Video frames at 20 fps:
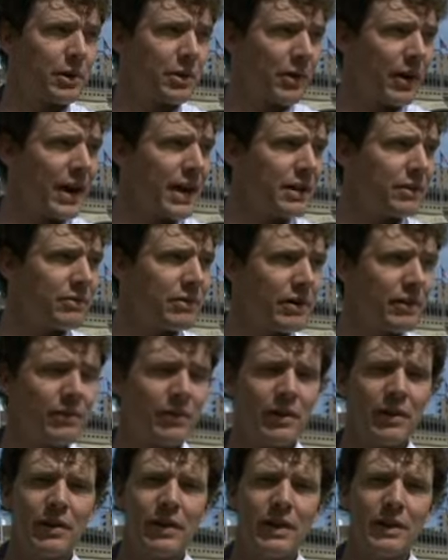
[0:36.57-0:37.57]
Grand
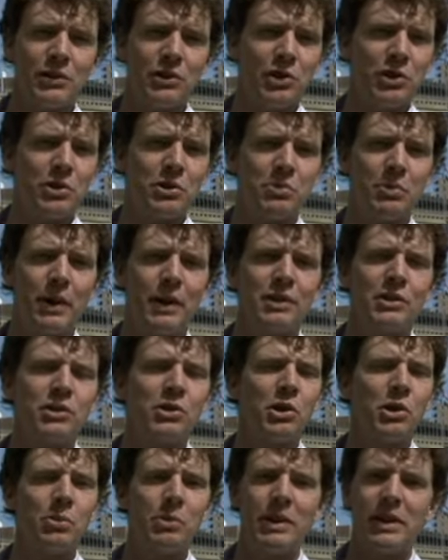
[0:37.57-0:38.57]
River is used by
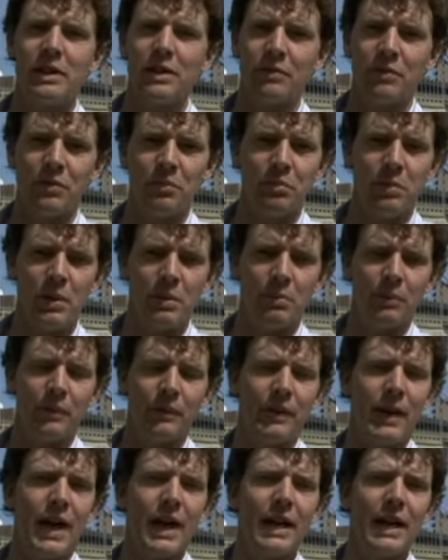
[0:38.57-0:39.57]
so many different
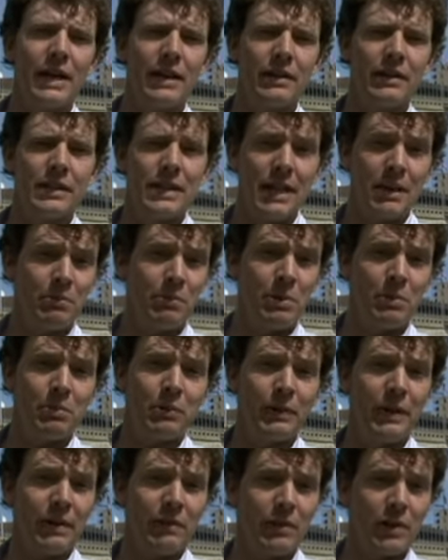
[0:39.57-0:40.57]
people. 9 out of 10
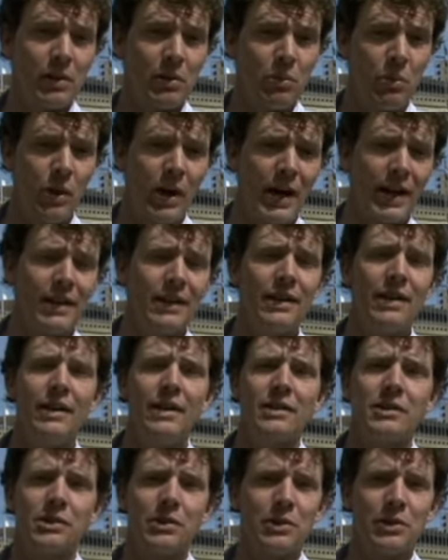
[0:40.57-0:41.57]
people never get wet,
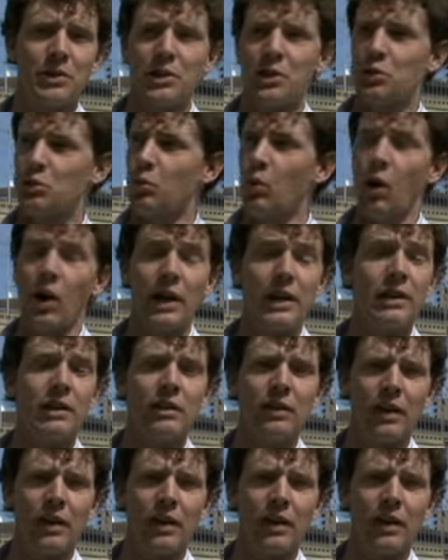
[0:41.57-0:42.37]
so they're just walking